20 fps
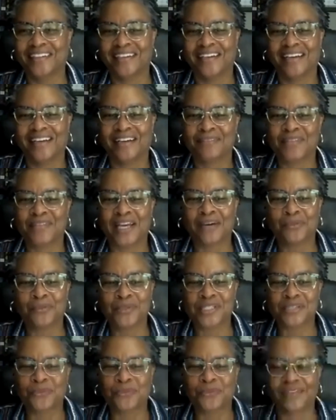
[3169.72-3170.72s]
Um, that
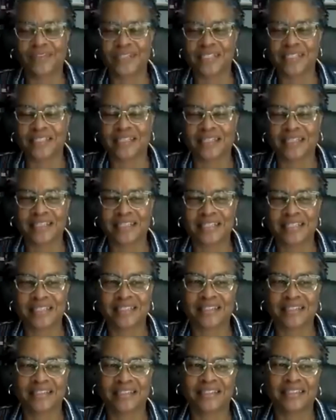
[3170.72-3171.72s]
wasn't one of the counties that
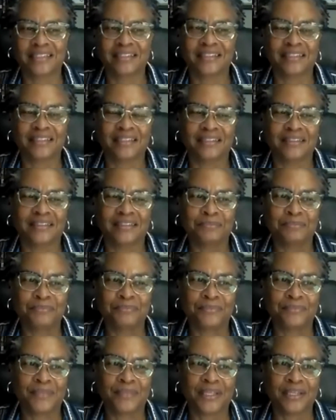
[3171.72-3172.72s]
I studied
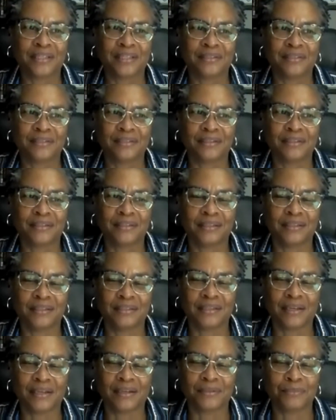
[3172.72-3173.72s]
um, in, in
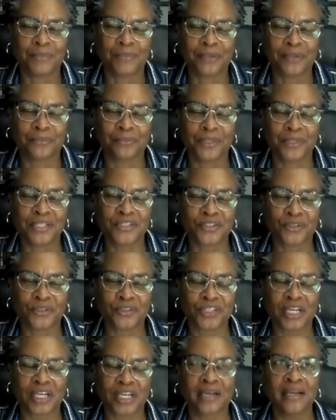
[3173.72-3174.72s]
uh, my
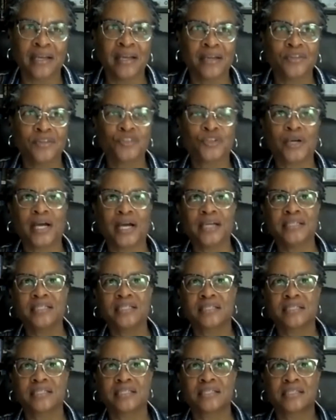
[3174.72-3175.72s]
research. I tried to
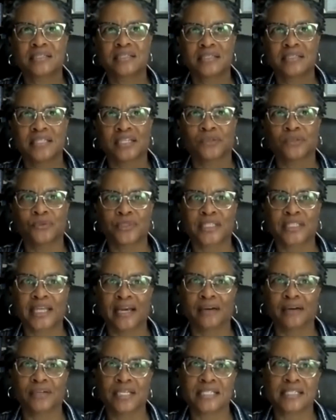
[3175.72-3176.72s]
stick with
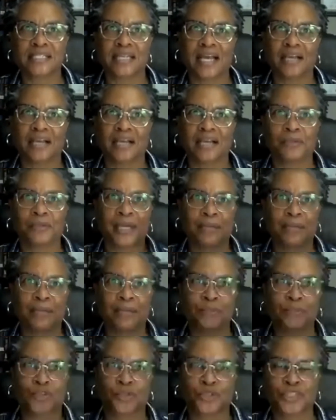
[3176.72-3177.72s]
counties in Alabama,
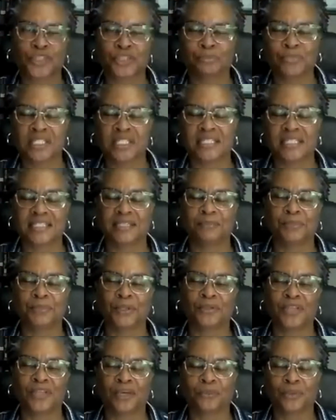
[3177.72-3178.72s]
Georgia, and Mississippi
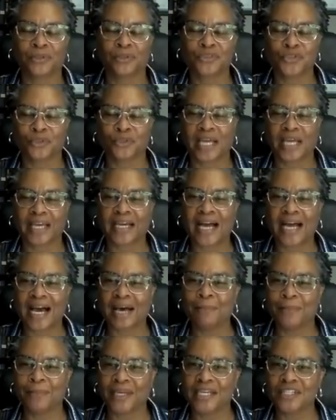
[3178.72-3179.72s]
that were sort of like
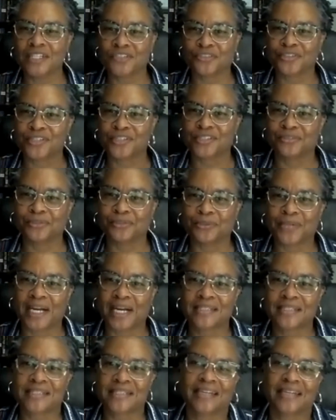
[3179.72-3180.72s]
hotbeds for civil
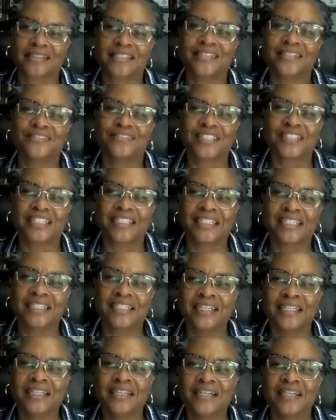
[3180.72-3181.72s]
rights activity
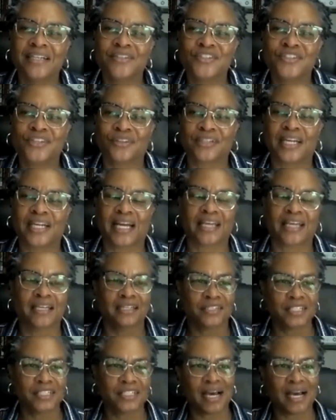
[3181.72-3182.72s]
so that I
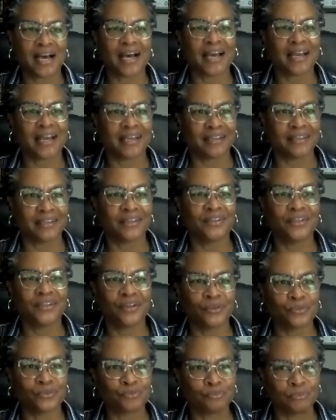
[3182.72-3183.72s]
could tie, you
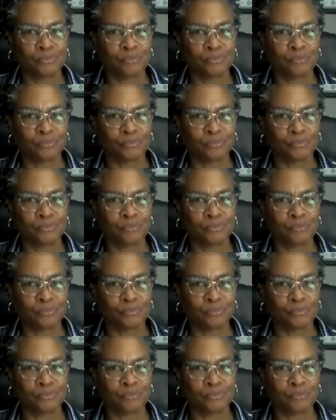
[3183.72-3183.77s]
know,